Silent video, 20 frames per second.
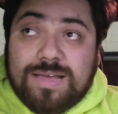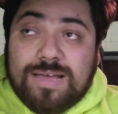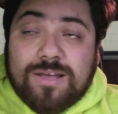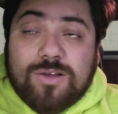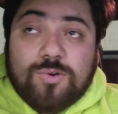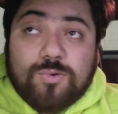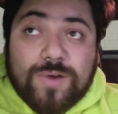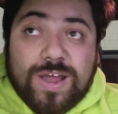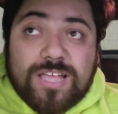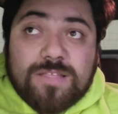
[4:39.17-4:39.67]
a
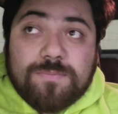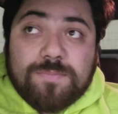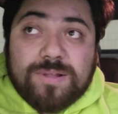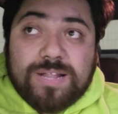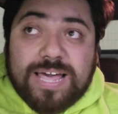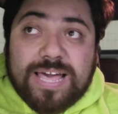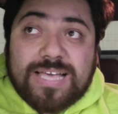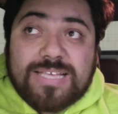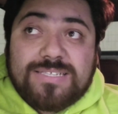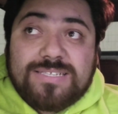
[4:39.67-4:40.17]
great
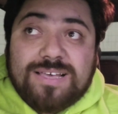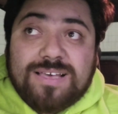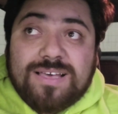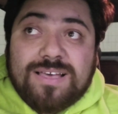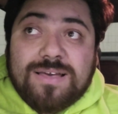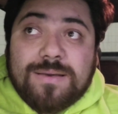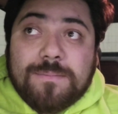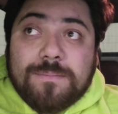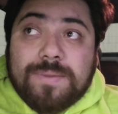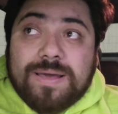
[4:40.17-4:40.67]
place,
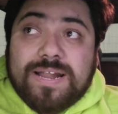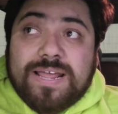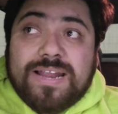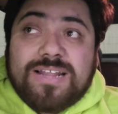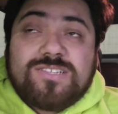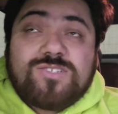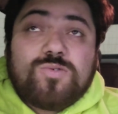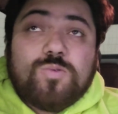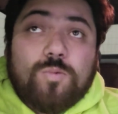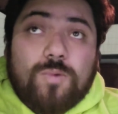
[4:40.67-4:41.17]
but
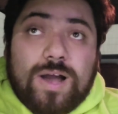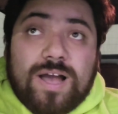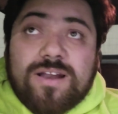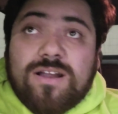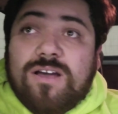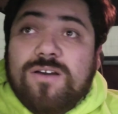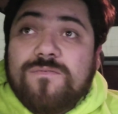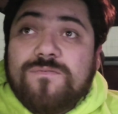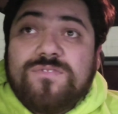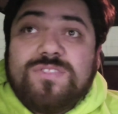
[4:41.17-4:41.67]
it is
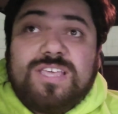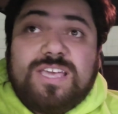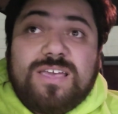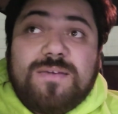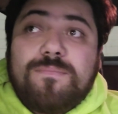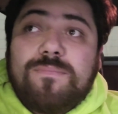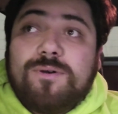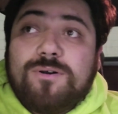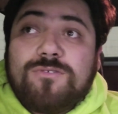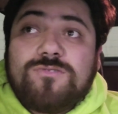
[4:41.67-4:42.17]
one of
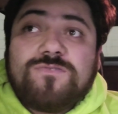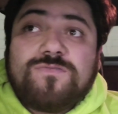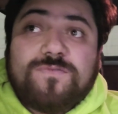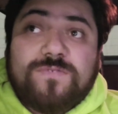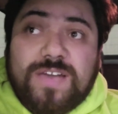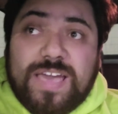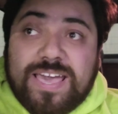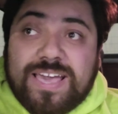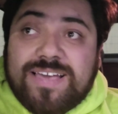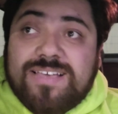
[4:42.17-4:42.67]
the
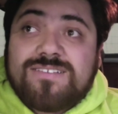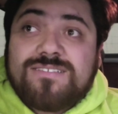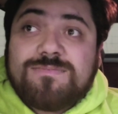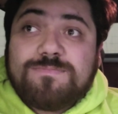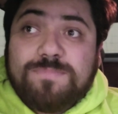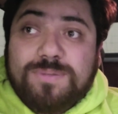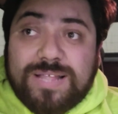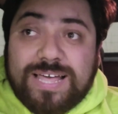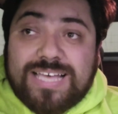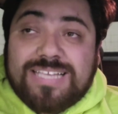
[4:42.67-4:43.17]
most fakest
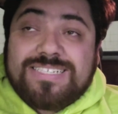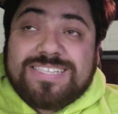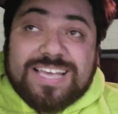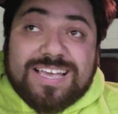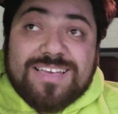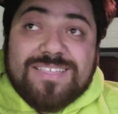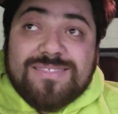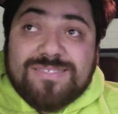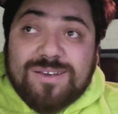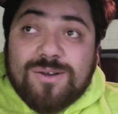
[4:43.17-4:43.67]
place
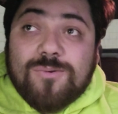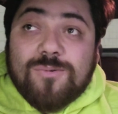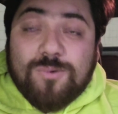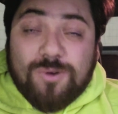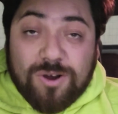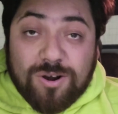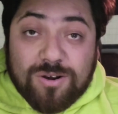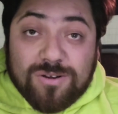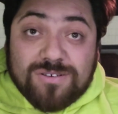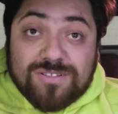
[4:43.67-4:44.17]
in the
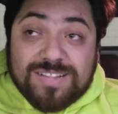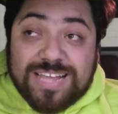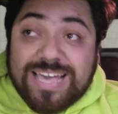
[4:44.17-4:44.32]
world.